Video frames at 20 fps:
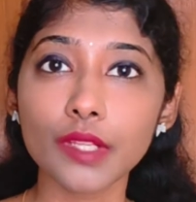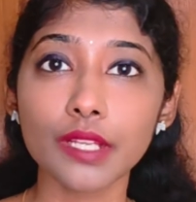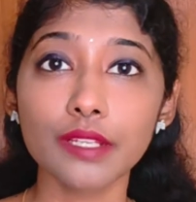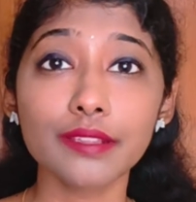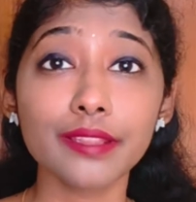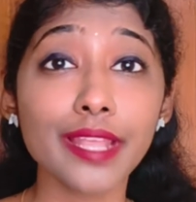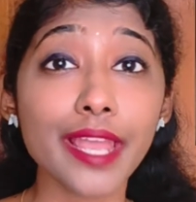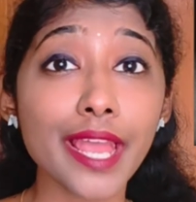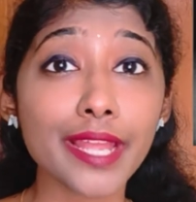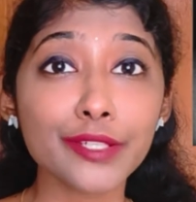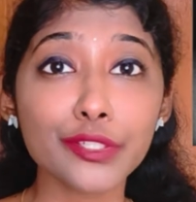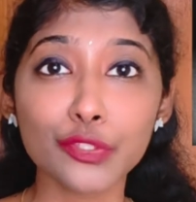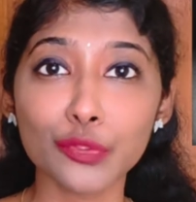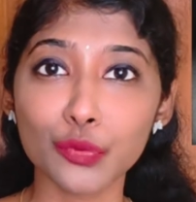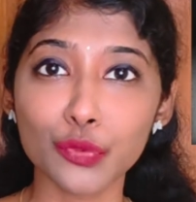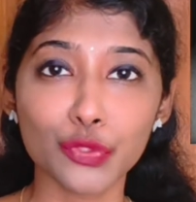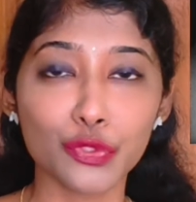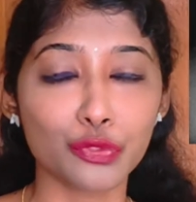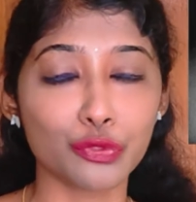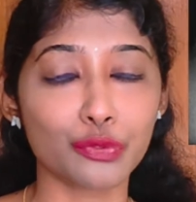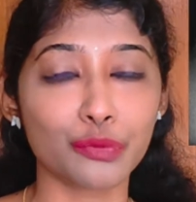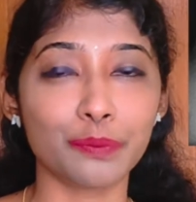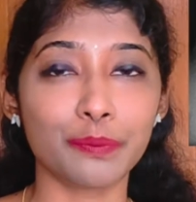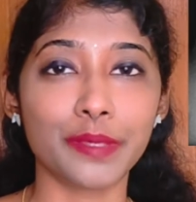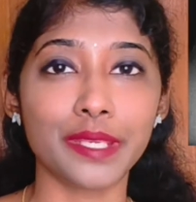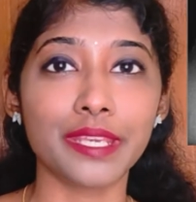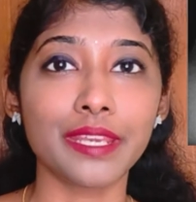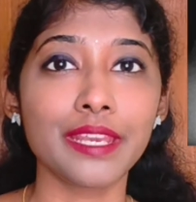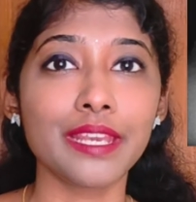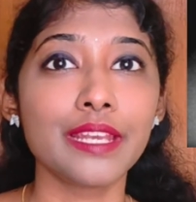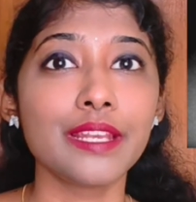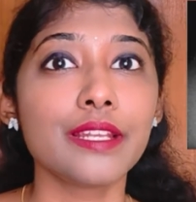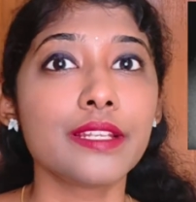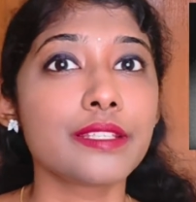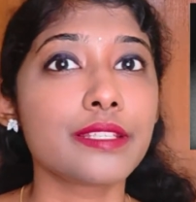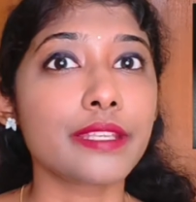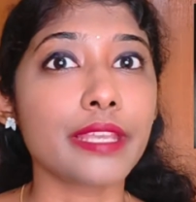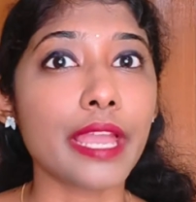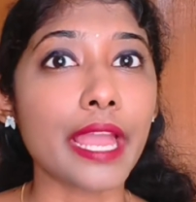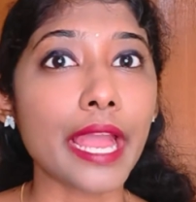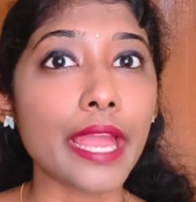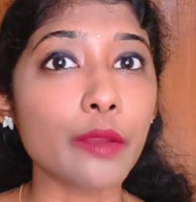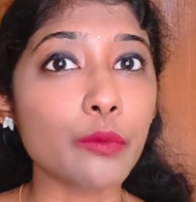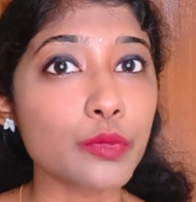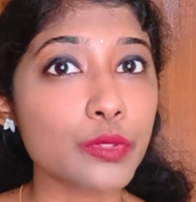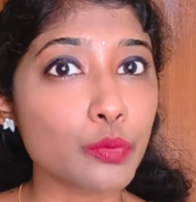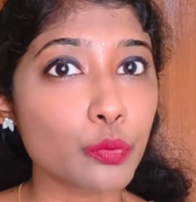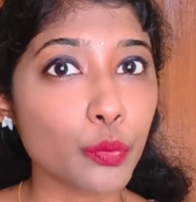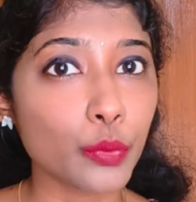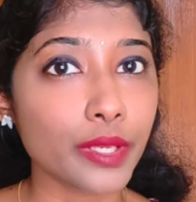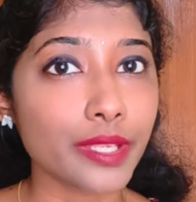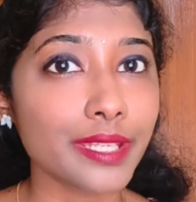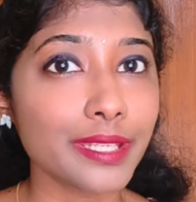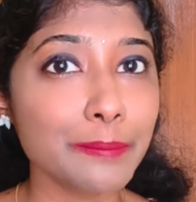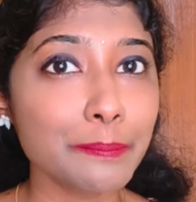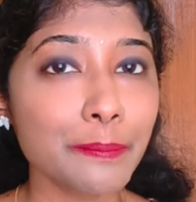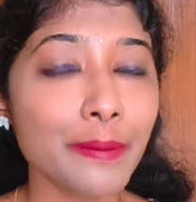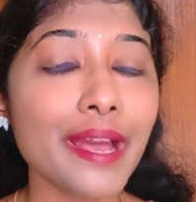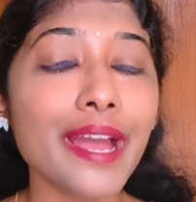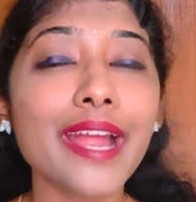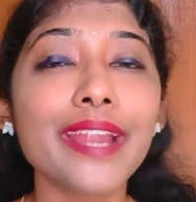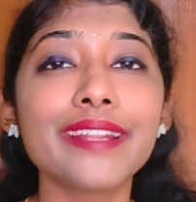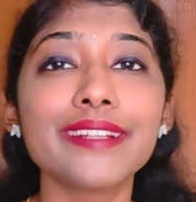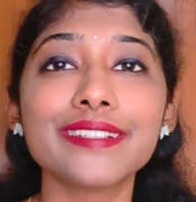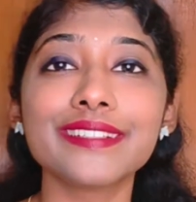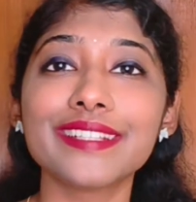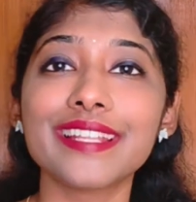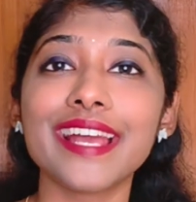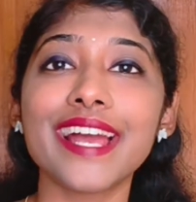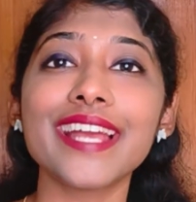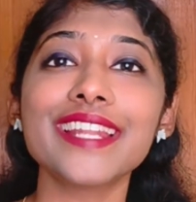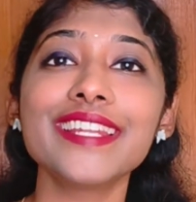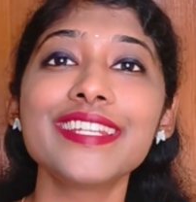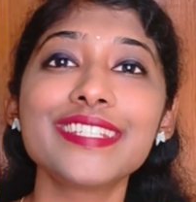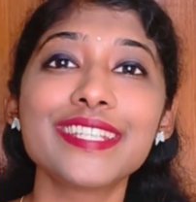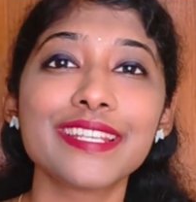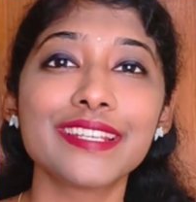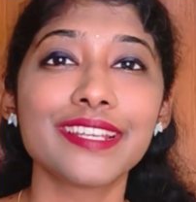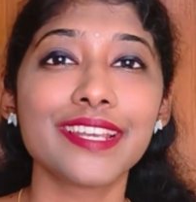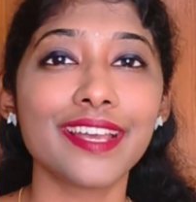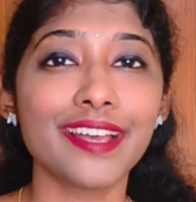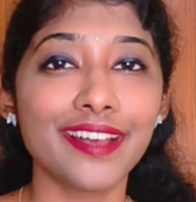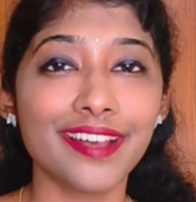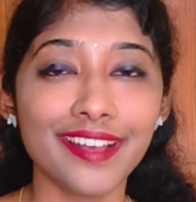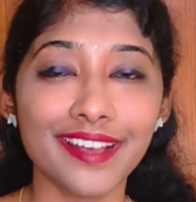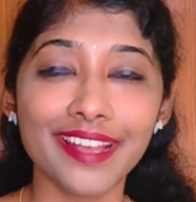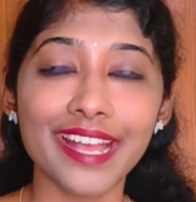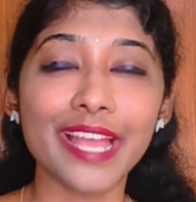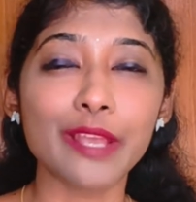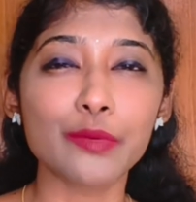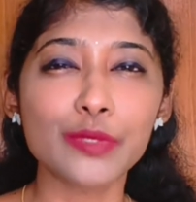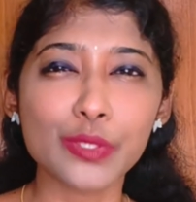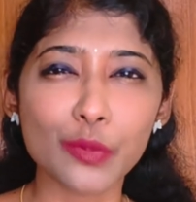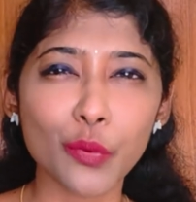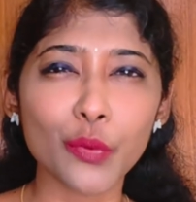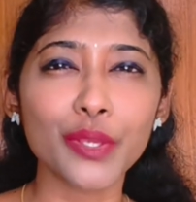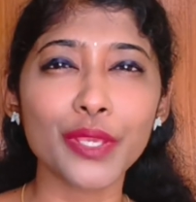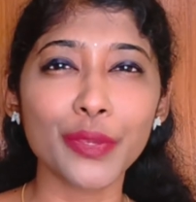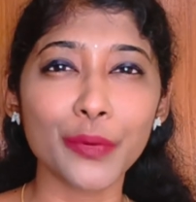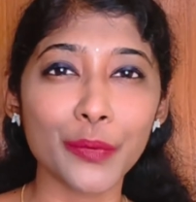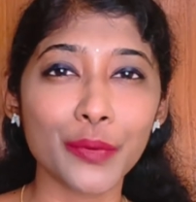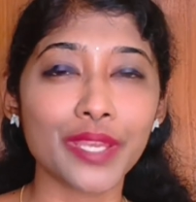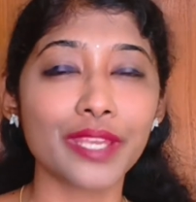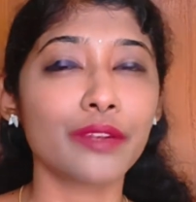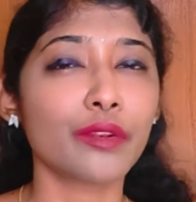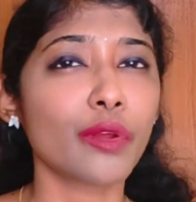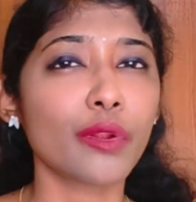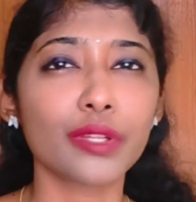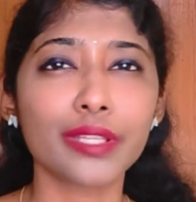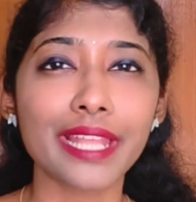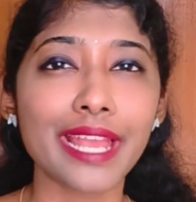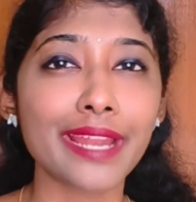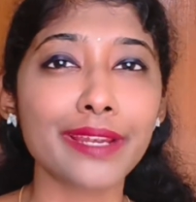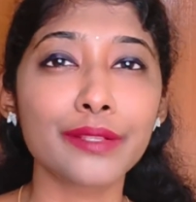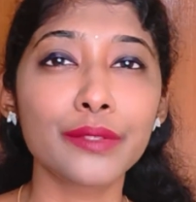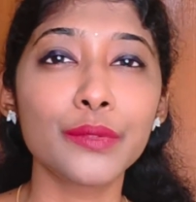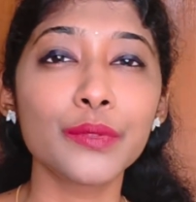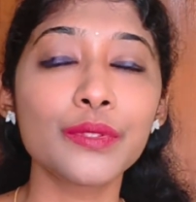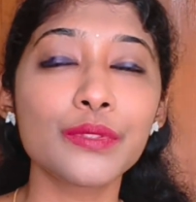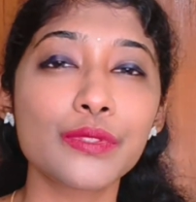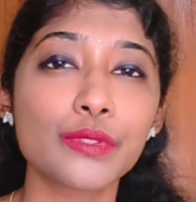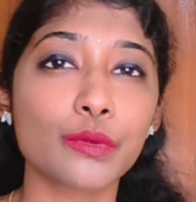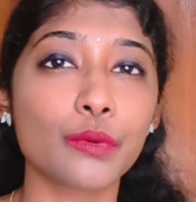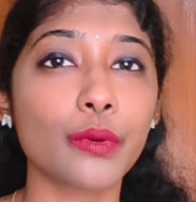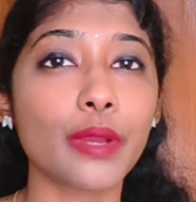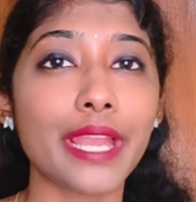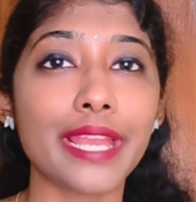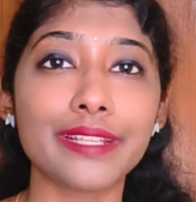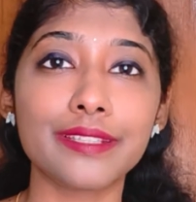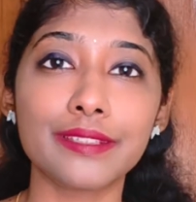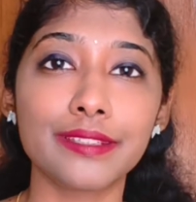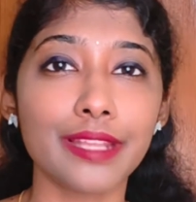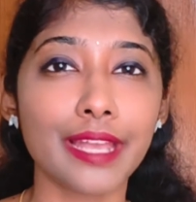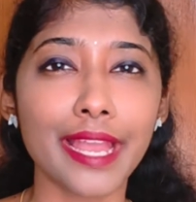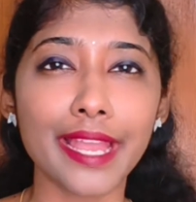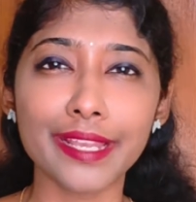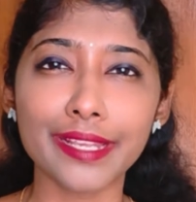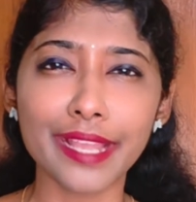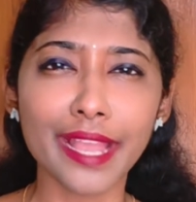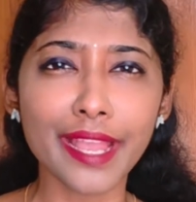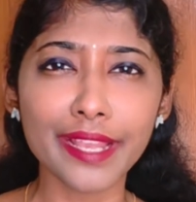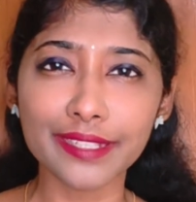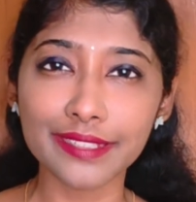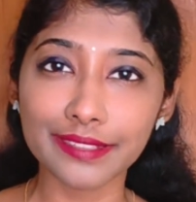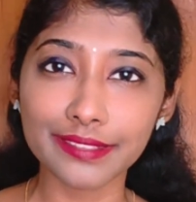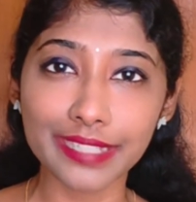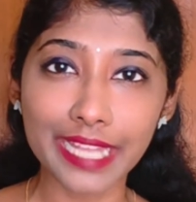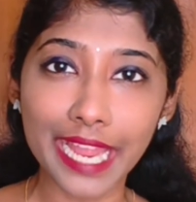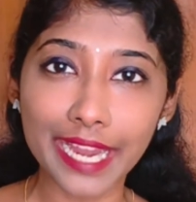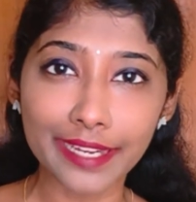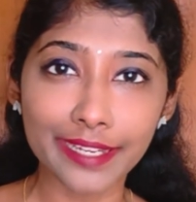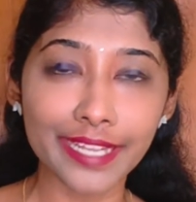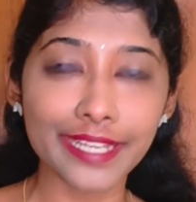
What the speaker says: that you should be. See, I was very bad in that. I was okay, not that good. So I that